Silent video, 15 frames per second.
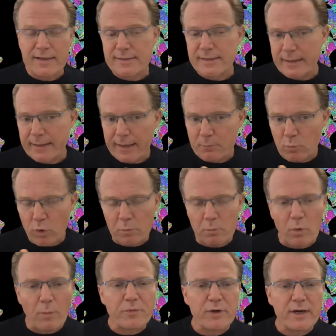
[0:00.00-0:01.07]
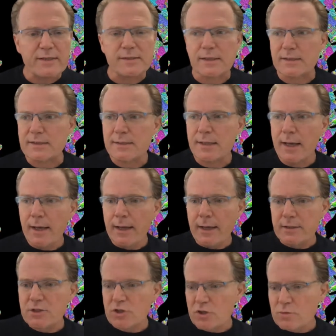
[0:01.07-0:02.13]
as they get more and more pressed, it's
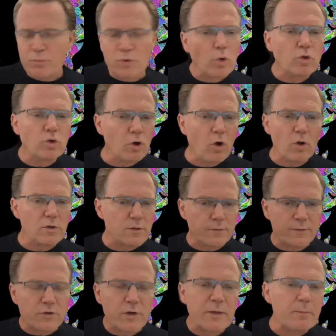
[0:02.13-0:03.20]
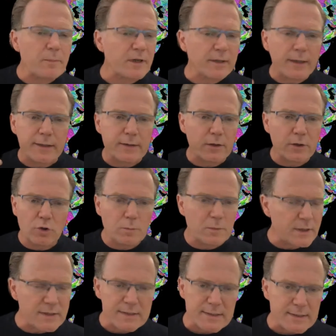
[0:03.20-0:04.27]
just protocols of treatment, and the
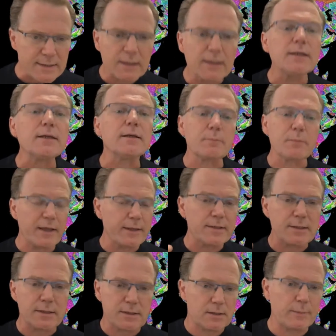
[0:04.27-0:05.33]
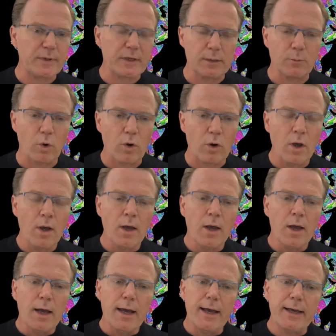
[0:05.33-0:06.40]
human isn't seen by the system anymore.
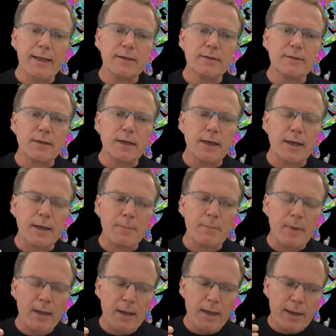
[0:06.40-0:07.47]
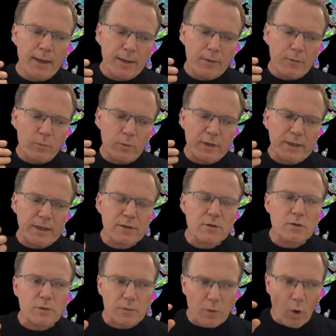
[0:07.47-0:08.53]
And we need
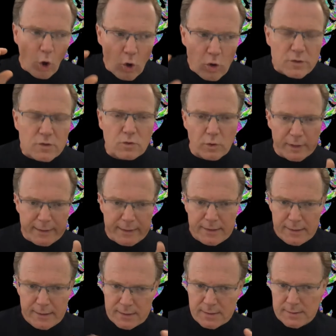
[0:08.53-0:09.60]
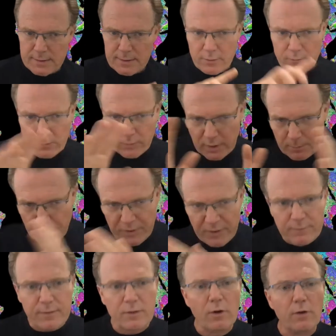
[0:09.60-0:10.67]
to also, in this
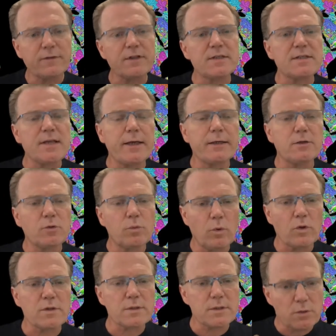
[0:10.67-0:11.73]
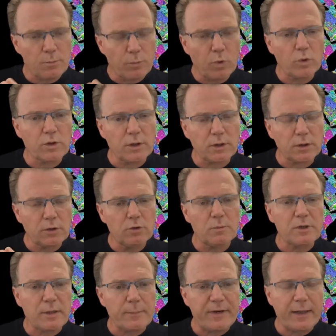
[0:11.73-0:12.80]
re-pivot of design towards supporting
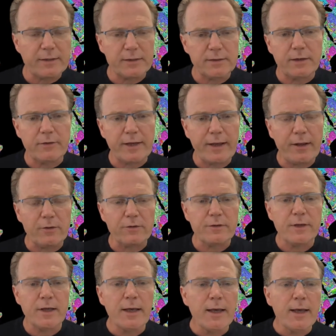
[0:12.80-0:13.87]
human and planetary health,